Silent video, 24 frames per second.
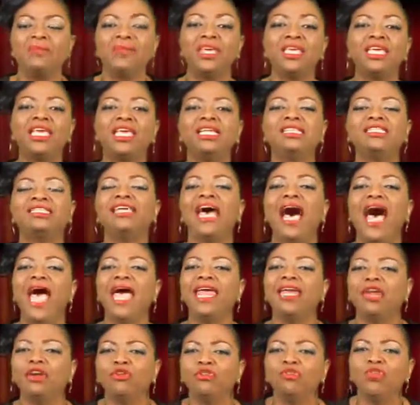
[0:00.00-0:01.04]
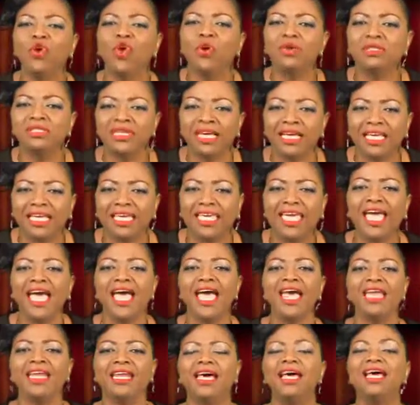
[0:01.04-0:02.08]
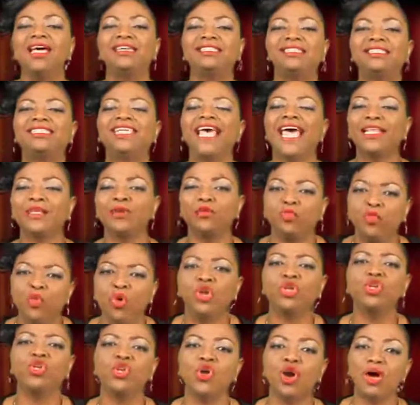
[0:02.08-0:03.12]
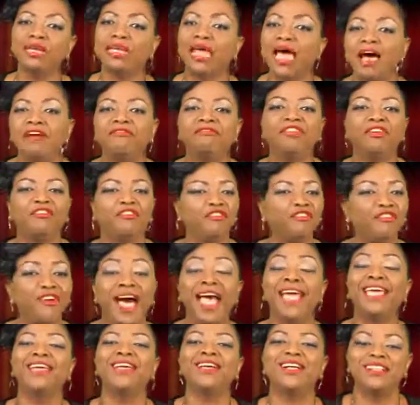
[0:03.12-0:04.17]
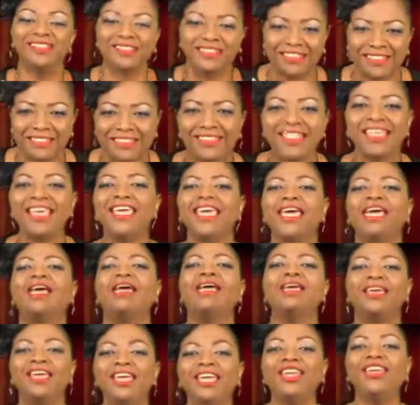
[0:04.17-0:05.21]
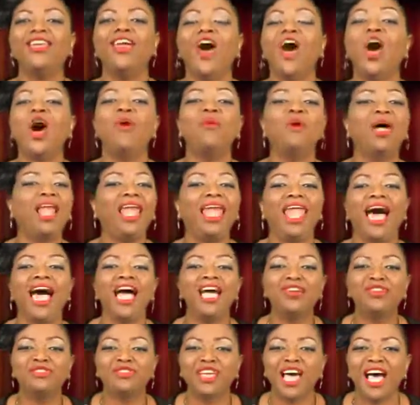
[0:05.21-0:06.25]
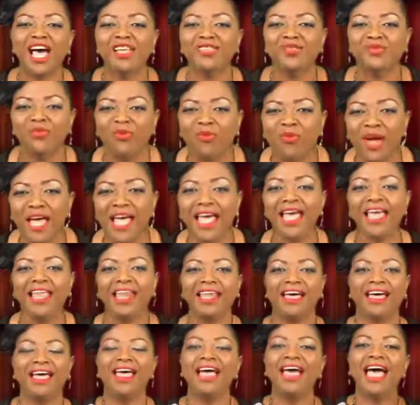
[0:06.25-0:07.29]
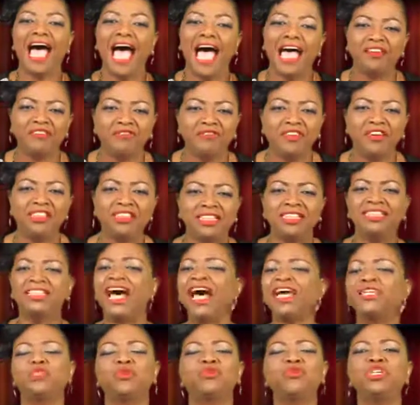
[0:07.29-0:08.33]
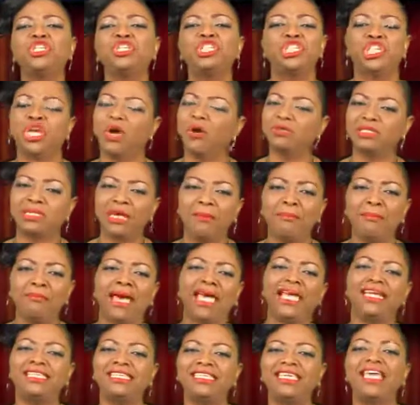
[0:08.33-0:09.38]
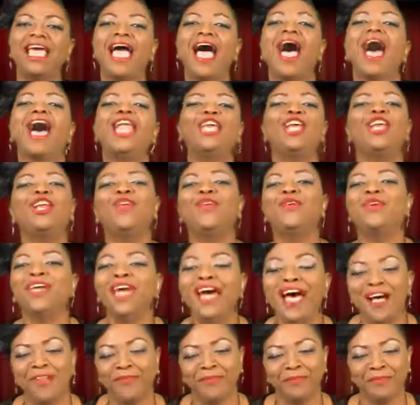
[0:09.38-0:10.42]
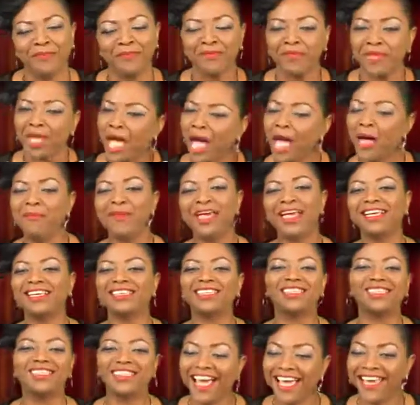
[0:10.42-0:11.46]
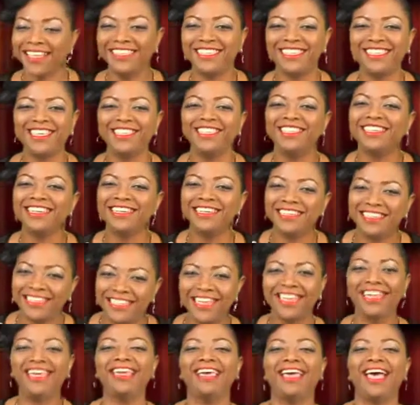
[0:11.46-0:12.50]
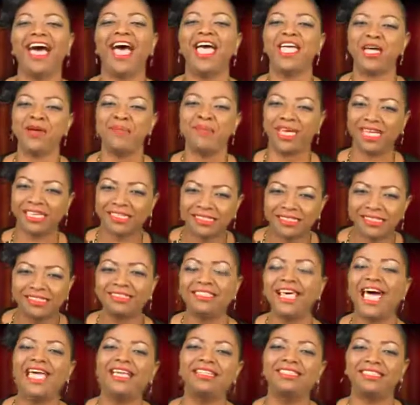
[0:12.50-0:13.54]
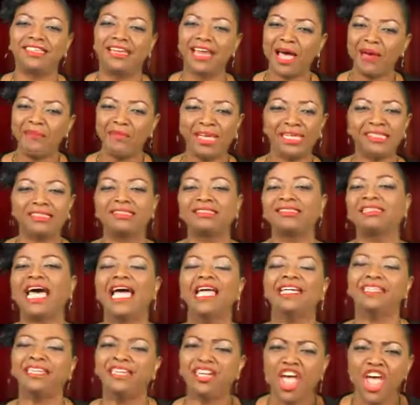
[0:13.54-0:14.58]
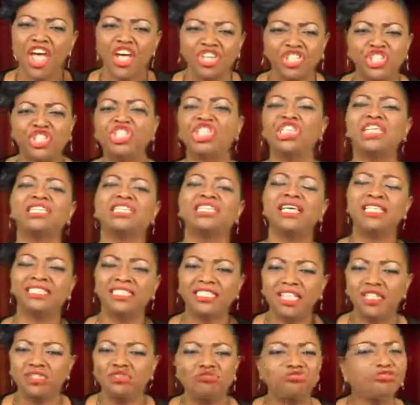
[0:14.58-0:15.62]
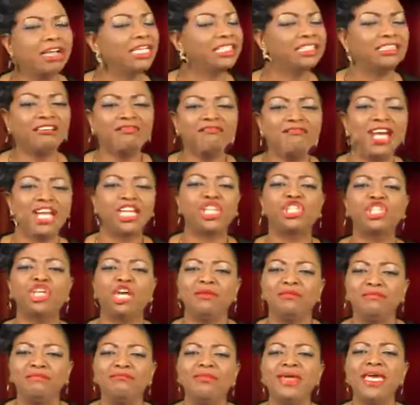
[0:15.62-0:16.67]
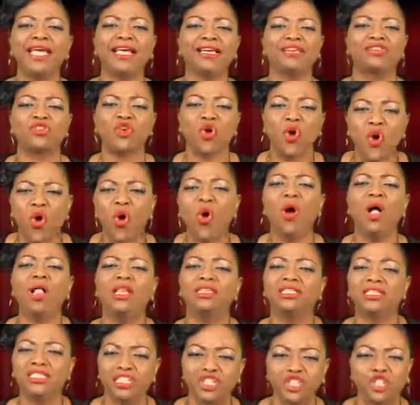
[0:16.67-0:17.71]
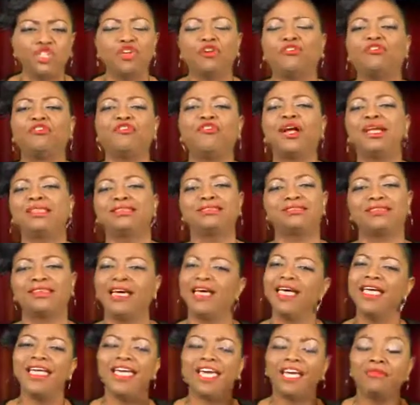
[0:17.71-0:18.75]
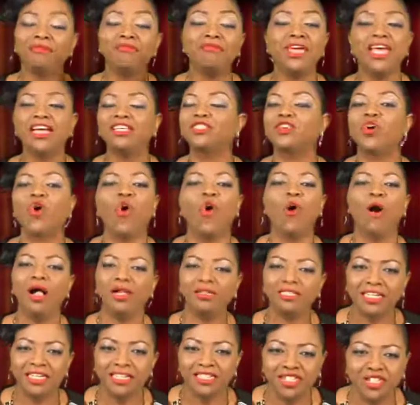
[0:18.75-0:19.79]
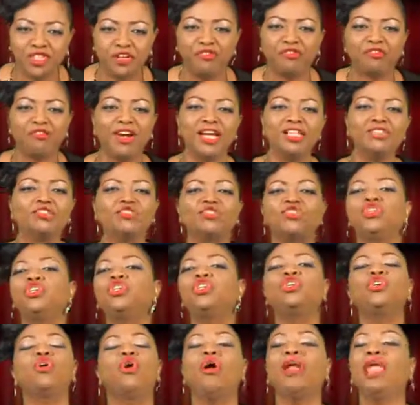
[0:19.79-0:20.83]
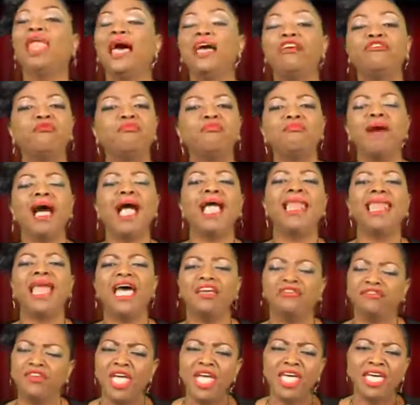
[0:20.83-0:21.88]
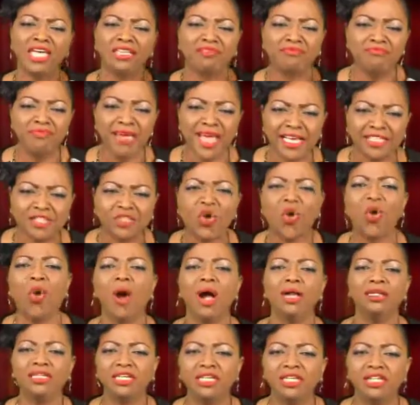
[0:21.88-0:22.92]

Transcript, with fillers: He died and rose again, death would not have the final say in our lives as well. And for that, we shout a mighty hallelujah. I'm excited today. I am excited. I'm excited. Jesus' resurrection makes all the difference. It makes all the difference to your life, my life. It makes all the